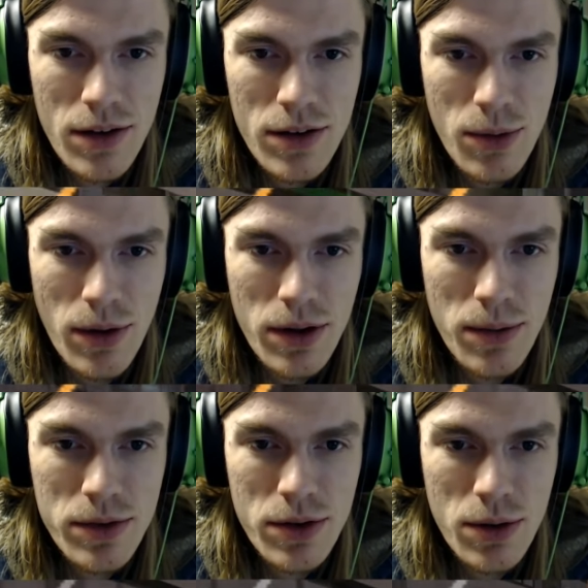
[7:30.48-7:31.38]
So
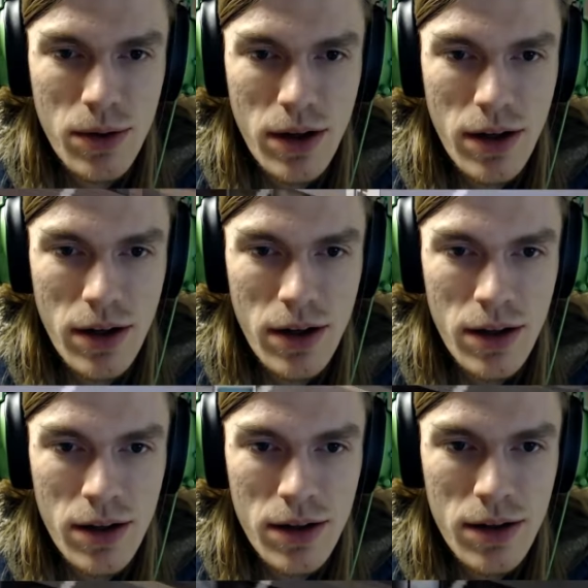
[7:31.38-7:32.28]
welcome
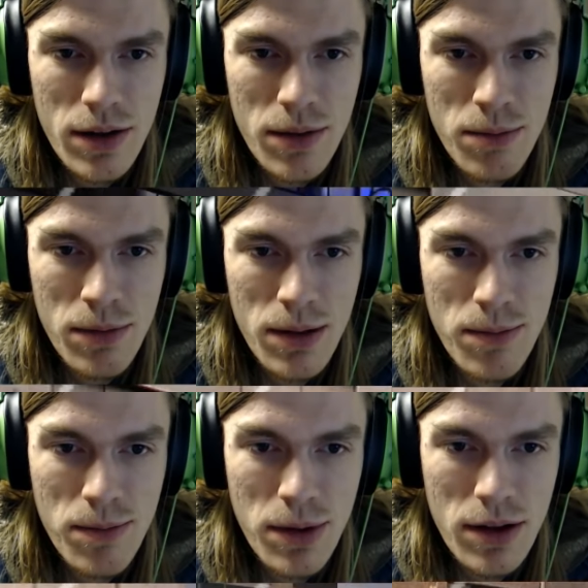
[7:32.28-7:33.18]
to me
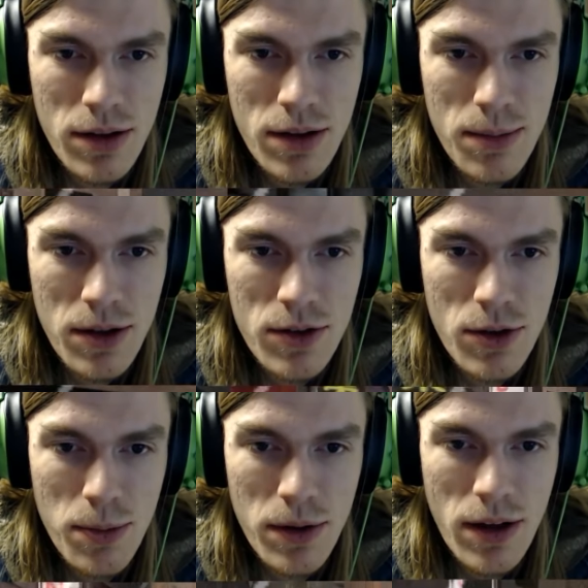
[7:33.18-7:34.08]
being the big
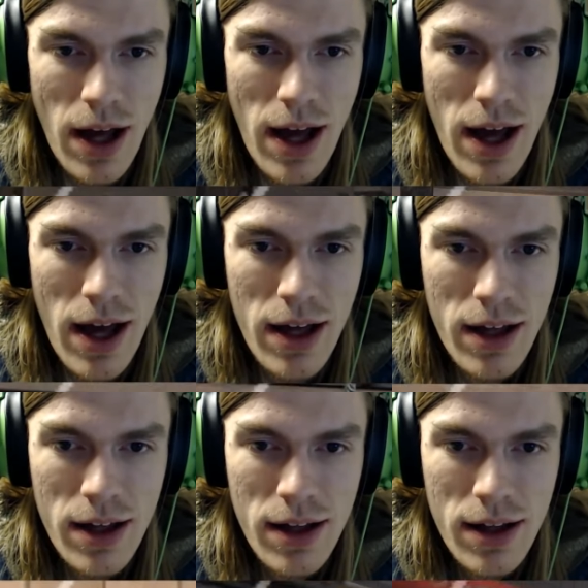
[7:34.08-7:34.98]
stupid. Ah!
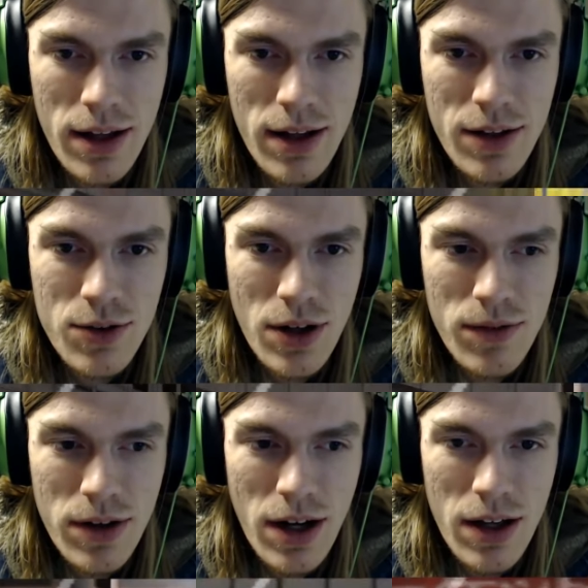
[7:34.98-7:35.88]
I'm trying to
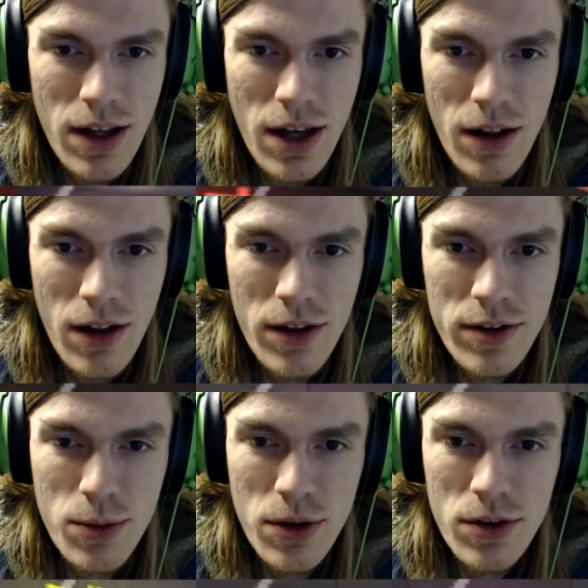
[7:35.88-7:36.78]
figure out how the hell all
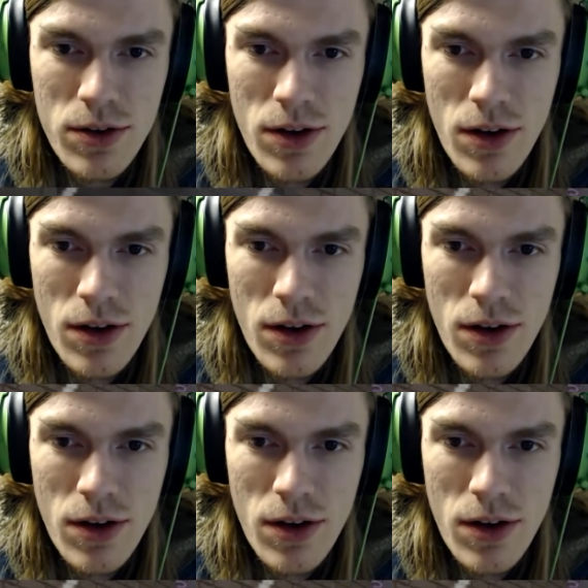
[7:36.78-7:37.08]
this works.